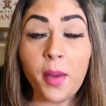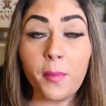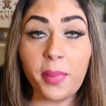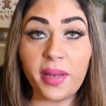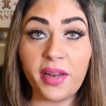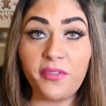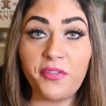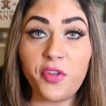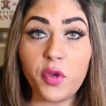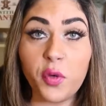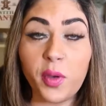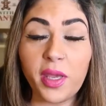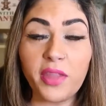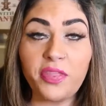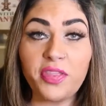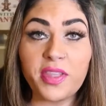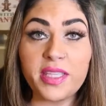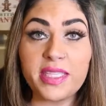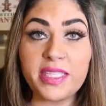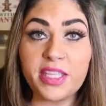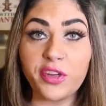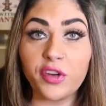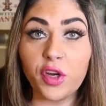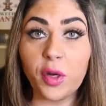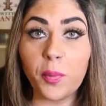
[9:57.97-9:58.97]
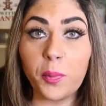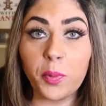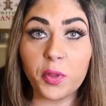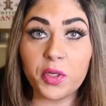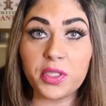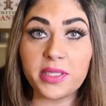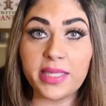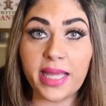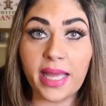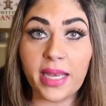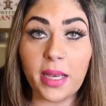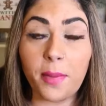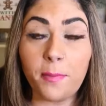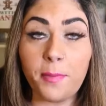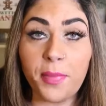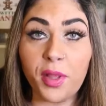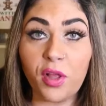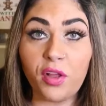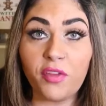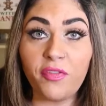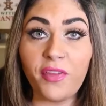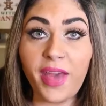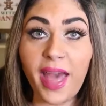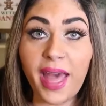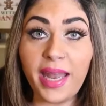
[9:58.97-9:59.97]
But if you get the 0%
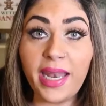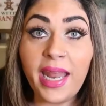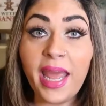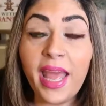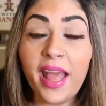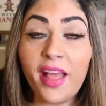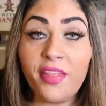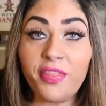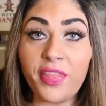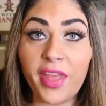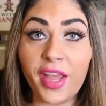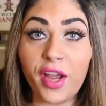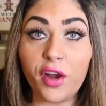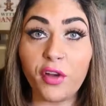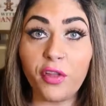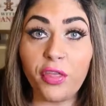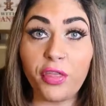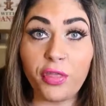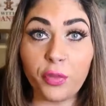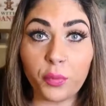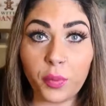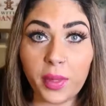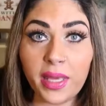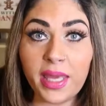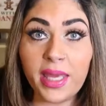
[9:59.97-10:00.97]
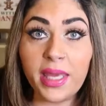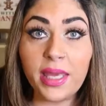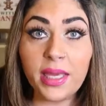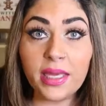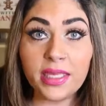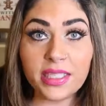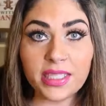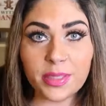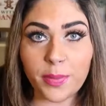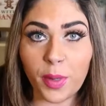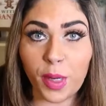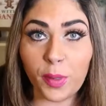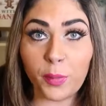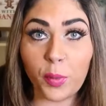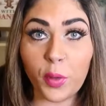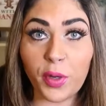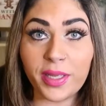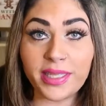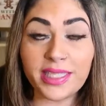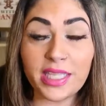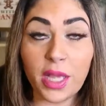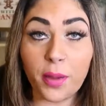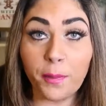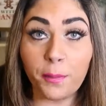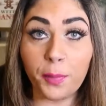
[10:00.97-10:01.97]
milk fat, they are 3 Smart
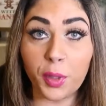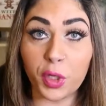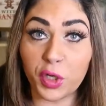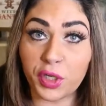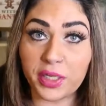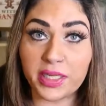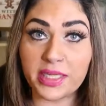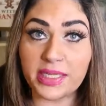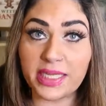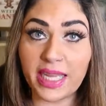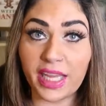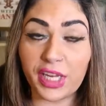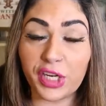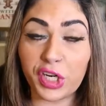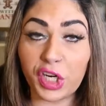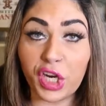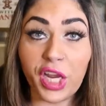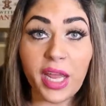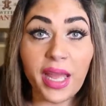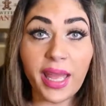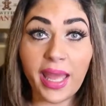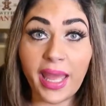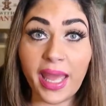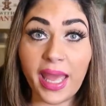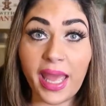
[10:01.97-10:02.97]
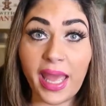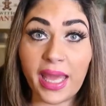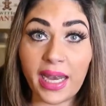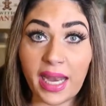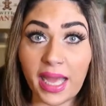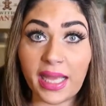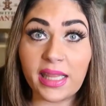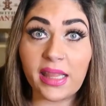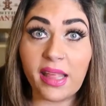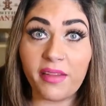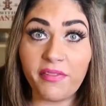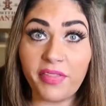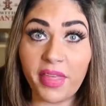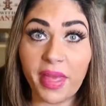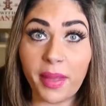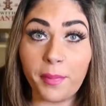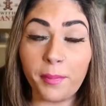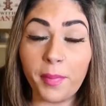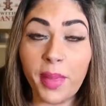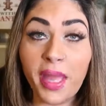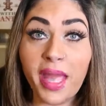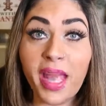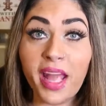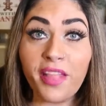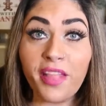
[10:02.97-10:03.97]
Points per container, and I love them.